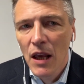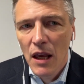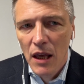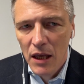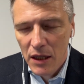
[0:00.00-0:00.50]

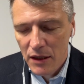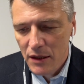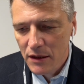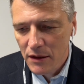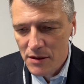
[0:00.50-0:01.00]
And
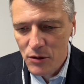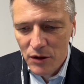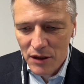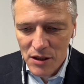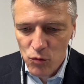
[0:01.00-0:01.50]
the student
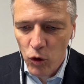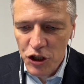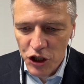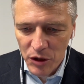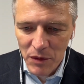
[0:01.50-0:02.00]
is
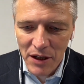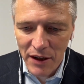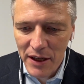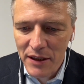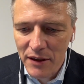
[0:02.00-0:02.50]
watching me
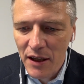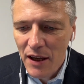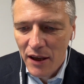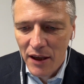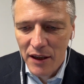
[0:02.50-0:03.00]
create it,
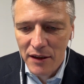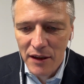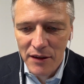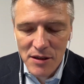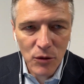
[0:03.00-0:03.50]
and
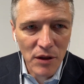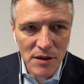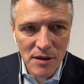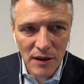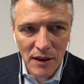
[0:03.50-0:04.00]
the
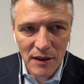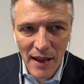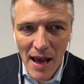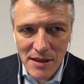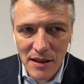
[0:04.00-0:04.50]
student's
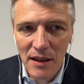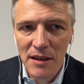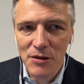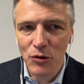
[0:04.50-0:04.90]
task is to